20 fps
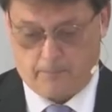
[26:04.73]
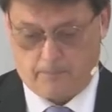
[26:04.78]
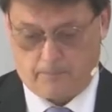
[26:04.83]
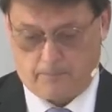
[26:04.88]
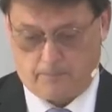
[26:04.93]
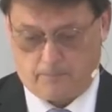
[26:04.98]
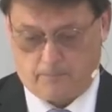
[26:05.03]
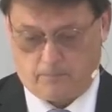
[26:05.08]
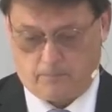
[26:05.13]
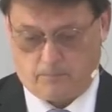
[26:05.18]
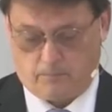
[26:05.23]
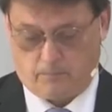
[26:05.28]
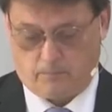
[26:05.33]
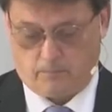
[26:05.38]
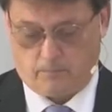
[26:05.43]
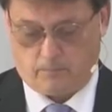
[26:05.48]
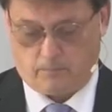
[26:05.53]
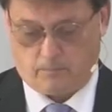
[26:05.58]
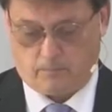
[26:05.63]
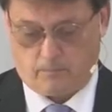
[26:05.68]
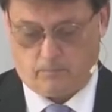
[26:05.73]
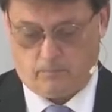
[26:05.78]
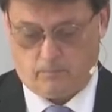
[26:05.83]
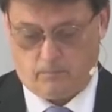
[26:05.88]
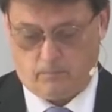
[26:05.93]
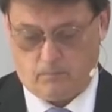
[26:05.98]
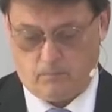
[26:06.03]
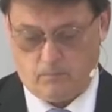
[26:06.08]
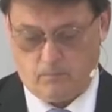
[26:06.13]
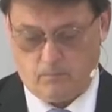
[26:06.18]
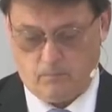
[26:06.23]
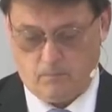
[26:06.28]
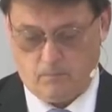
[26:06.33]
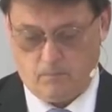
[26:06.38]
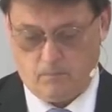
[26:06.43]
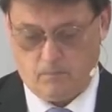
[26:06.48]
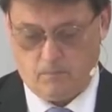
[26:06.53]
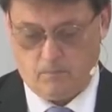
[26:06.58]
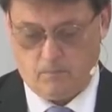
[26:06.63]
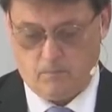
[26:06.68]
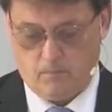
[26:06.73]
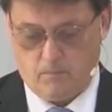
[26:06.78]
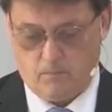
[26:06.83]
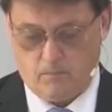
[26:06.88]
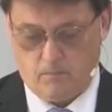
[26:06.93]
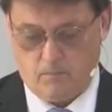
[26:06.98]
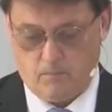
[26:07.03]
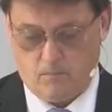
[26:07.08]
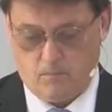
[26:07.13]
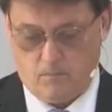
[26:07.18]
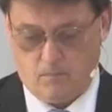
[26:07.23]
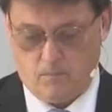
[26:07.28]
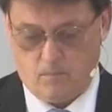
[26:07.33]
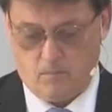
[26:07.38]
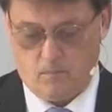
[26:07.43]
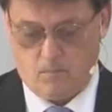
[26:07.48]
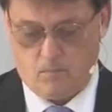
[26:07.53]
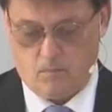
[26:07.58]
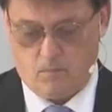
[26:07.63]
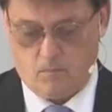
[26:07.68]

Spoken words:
(silence)